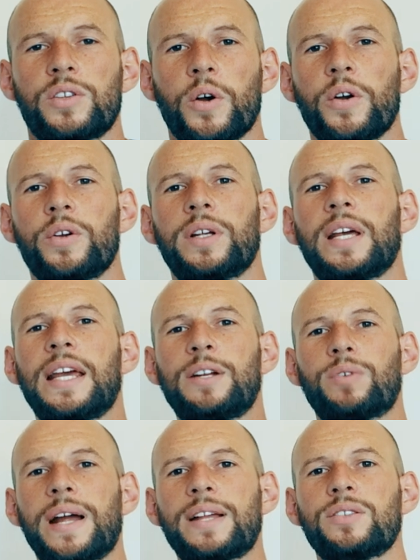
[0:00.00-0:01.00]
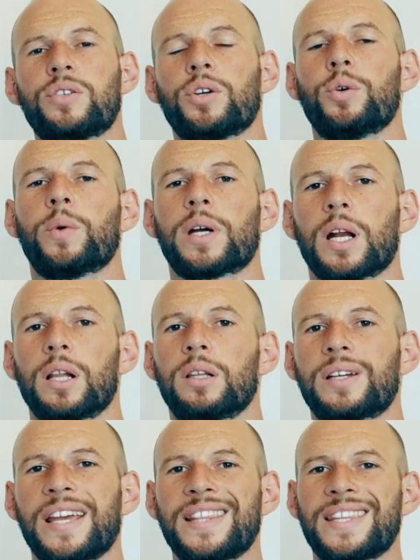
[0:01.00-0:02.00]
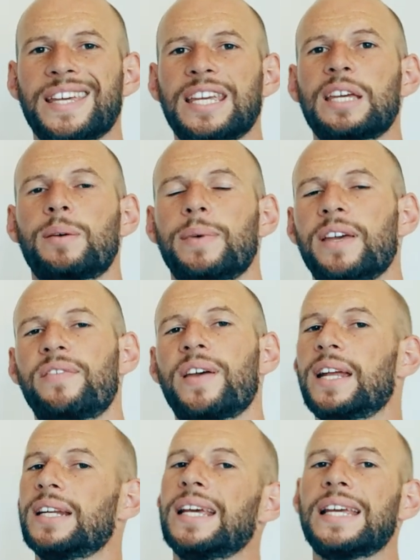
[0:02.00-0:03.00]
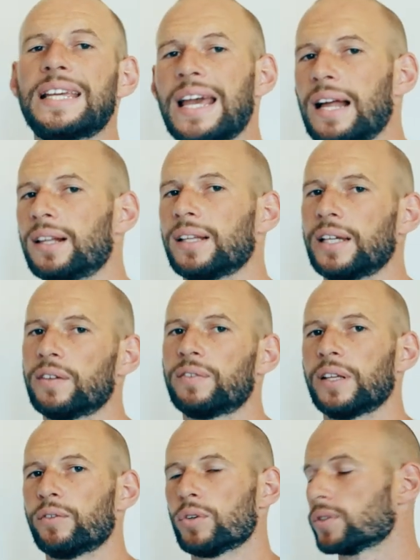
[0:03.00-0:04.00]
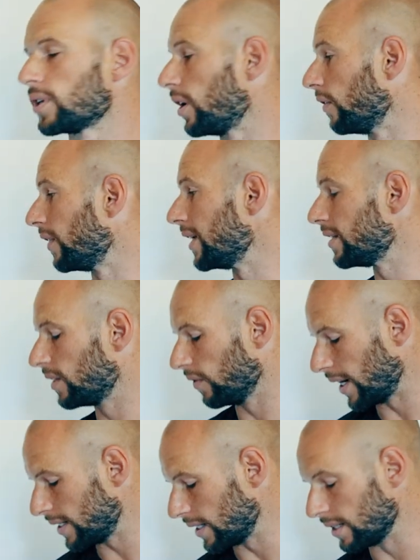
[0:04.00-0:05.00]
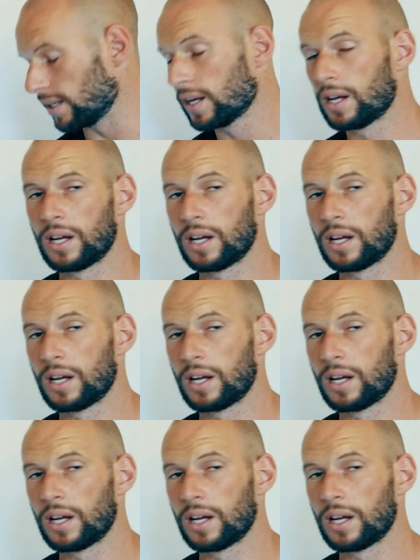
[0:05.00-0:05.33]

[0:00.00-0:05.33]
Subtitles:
So in round two, we're gonna look at the EMF and ELF levels of these devices.